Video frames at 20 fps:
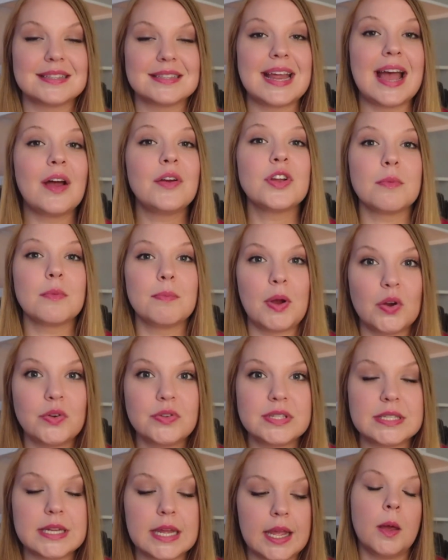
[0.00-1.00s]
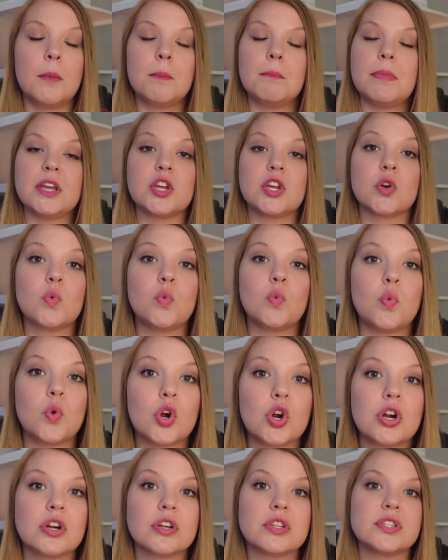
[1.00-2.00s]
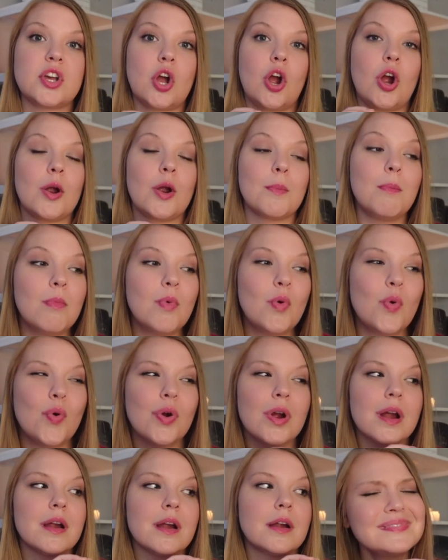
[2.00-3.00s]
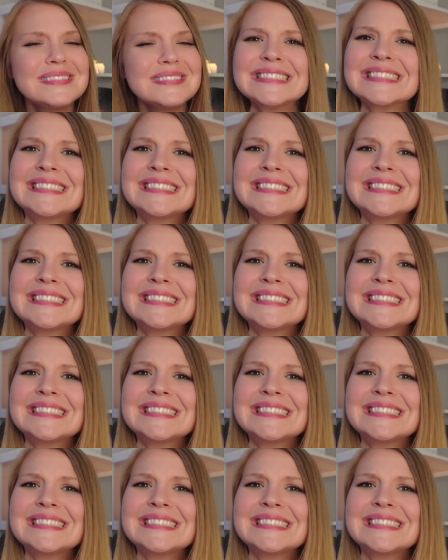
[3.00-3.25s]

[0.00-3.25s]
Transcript: Now you're posting, but your words are more